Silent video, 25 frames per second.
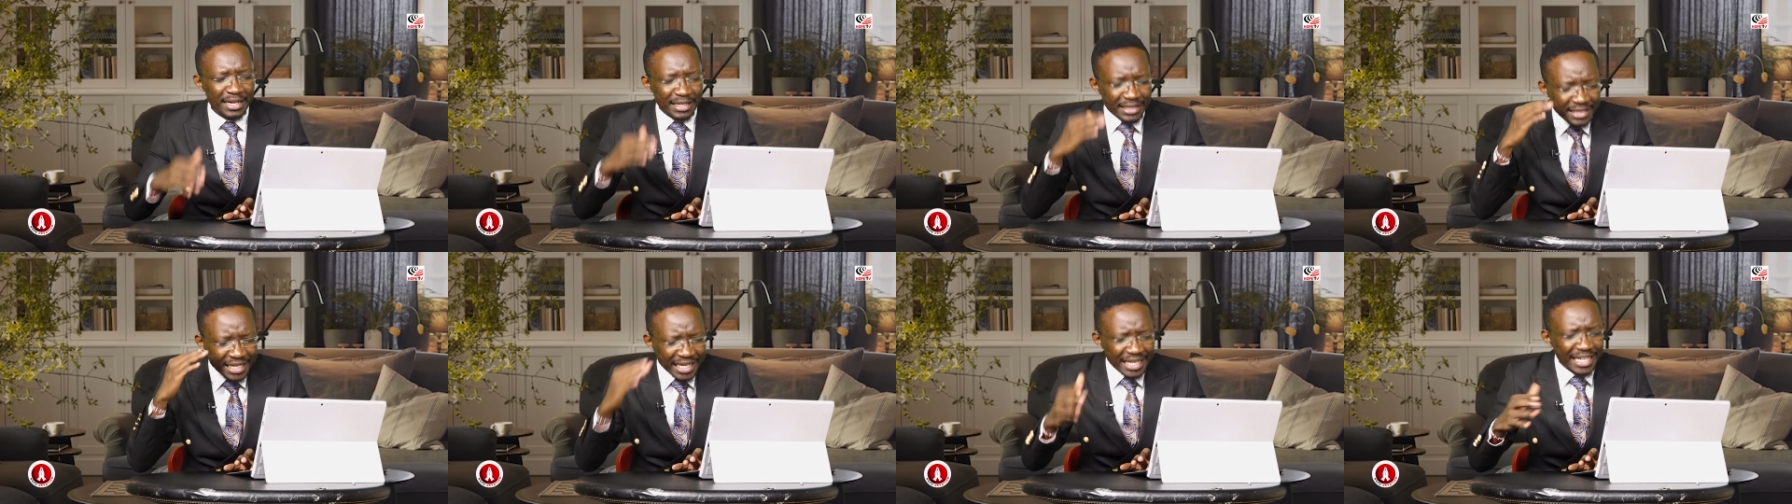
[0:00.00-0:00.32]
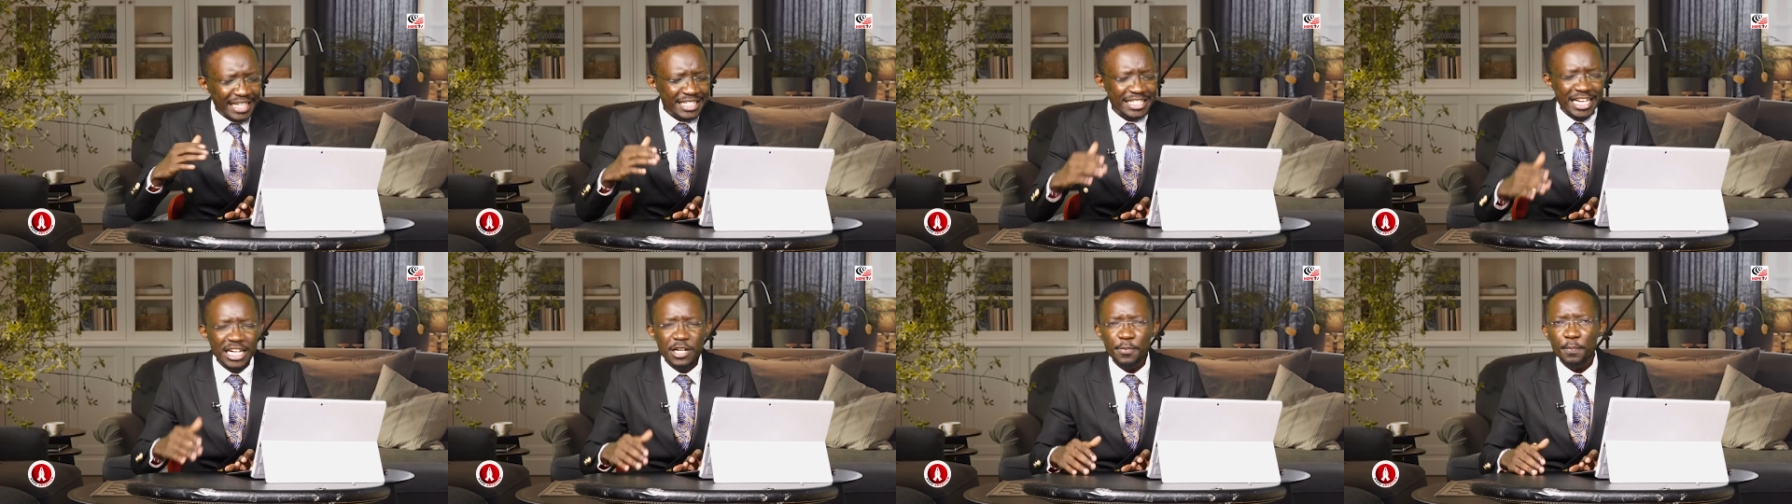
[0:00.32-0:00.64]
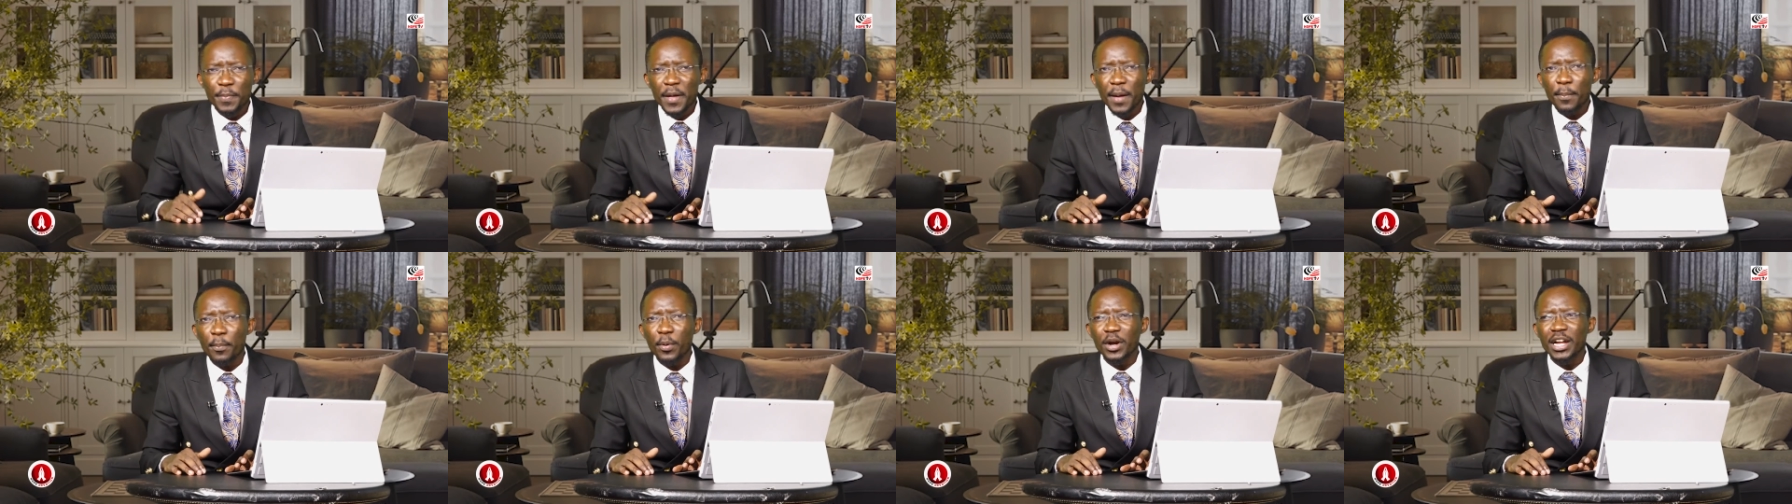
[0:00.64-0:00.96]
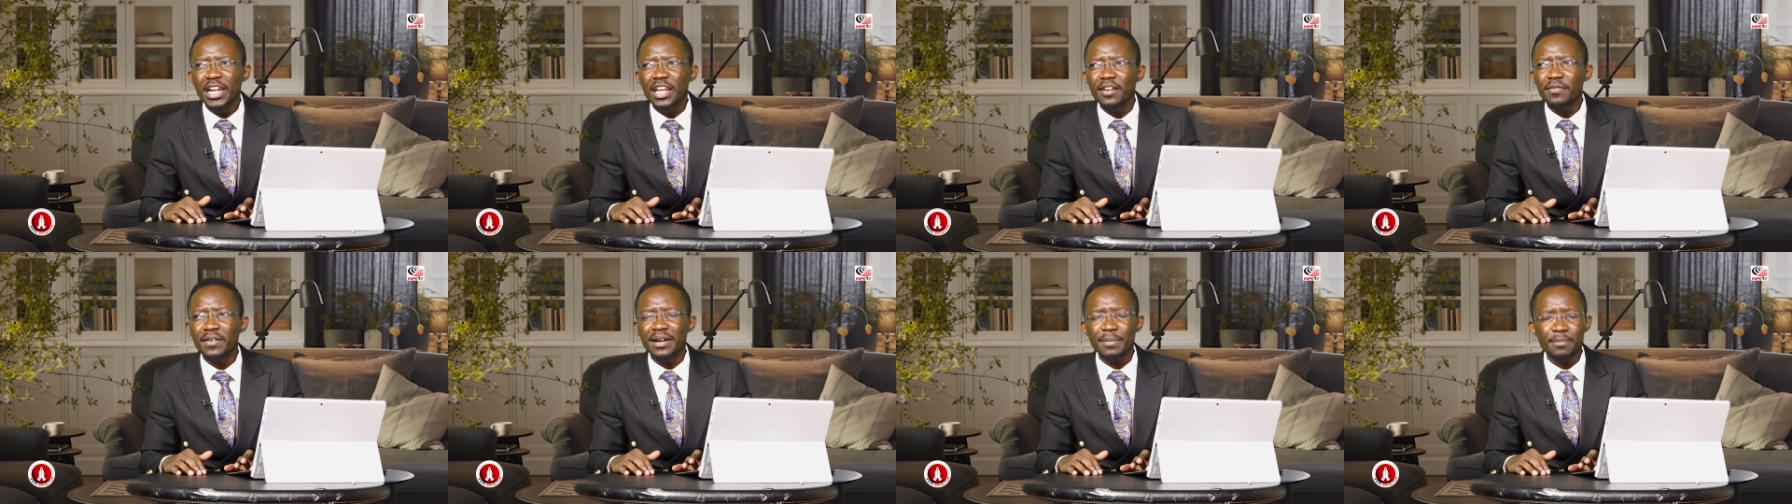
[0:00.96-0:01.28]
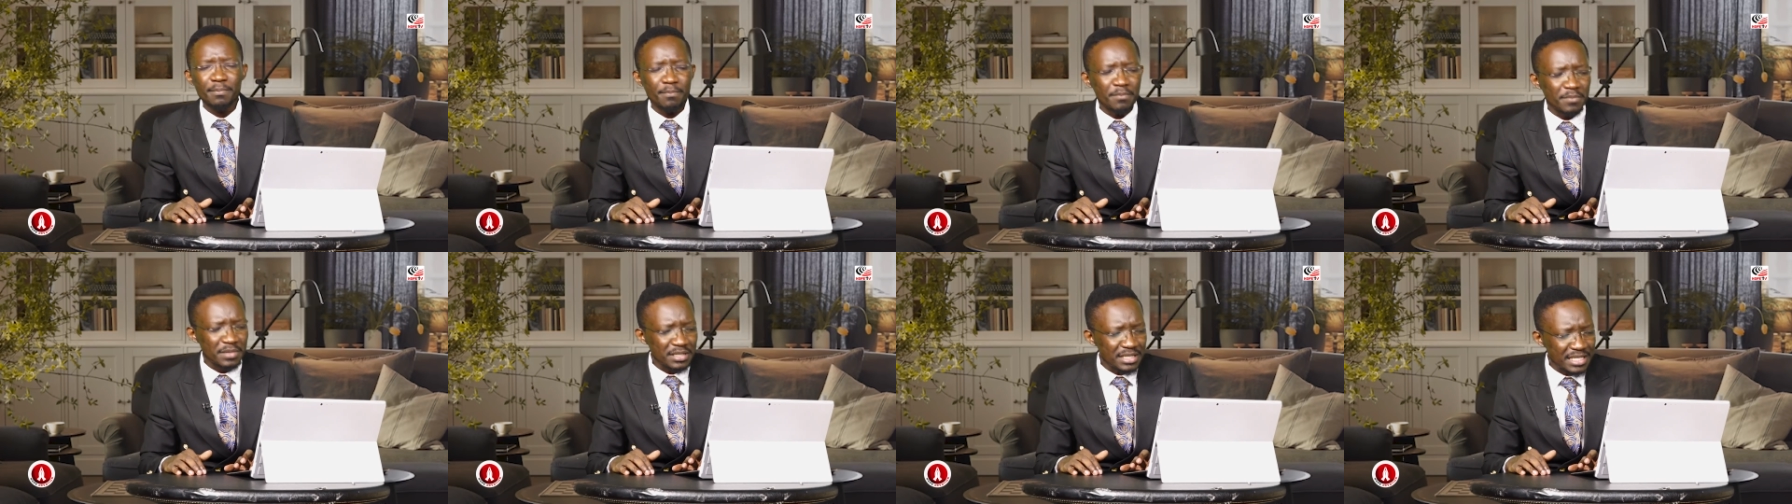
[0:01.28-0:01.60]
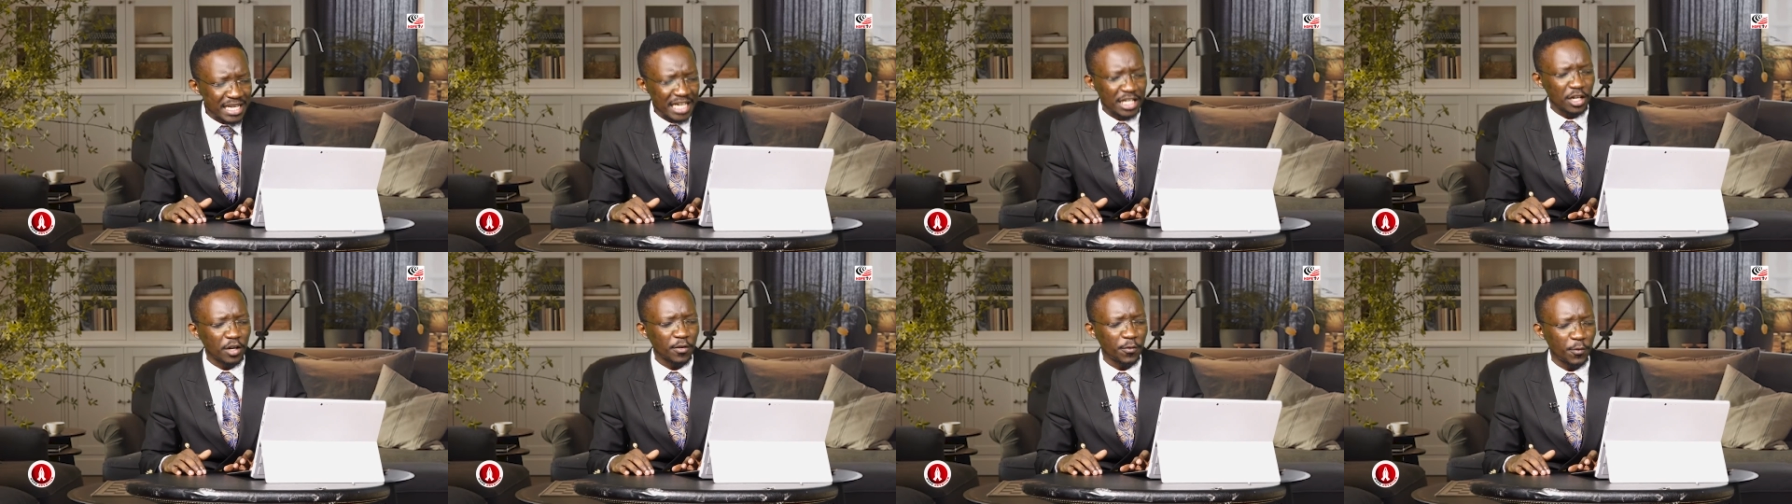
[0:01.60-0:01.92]
Diligent people never
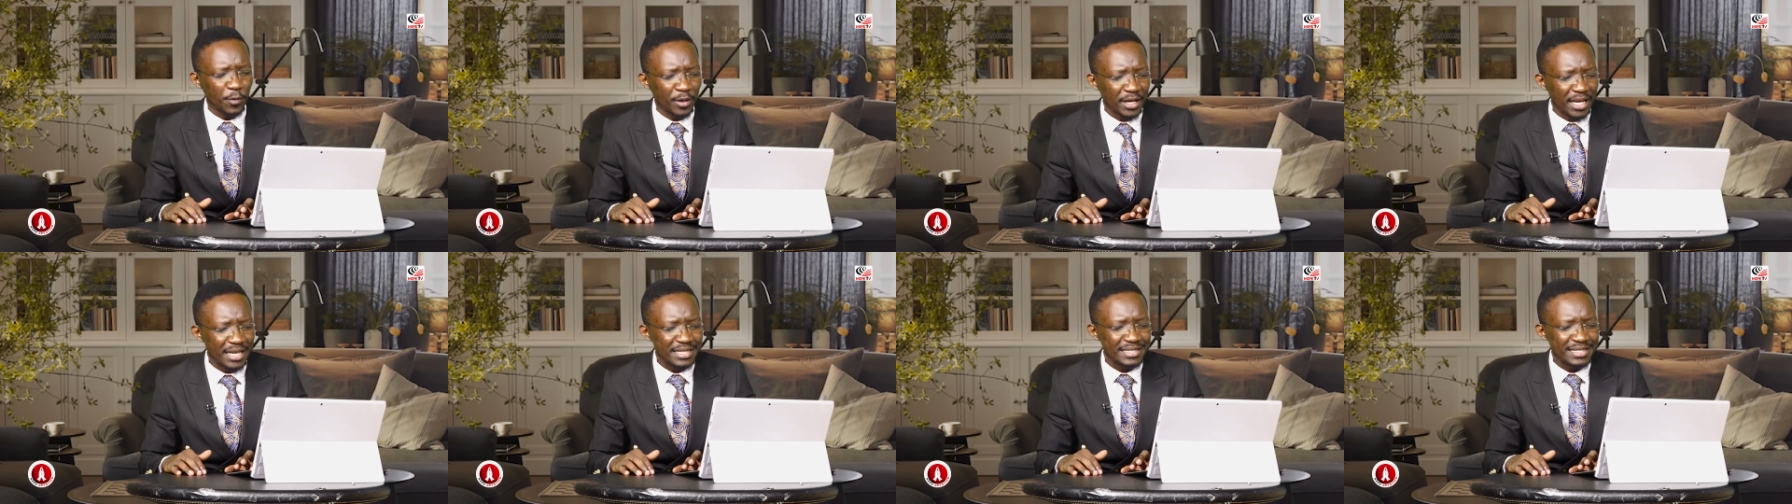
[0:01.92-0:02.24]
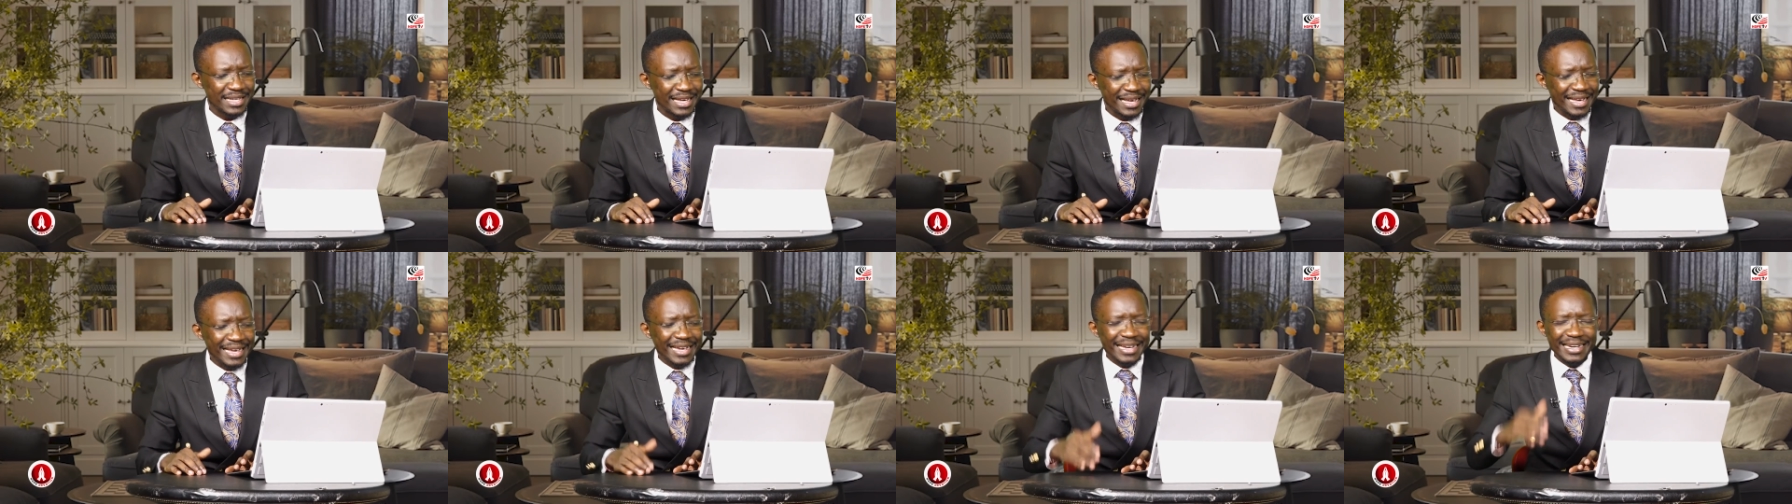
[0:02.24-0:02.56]
settle for less.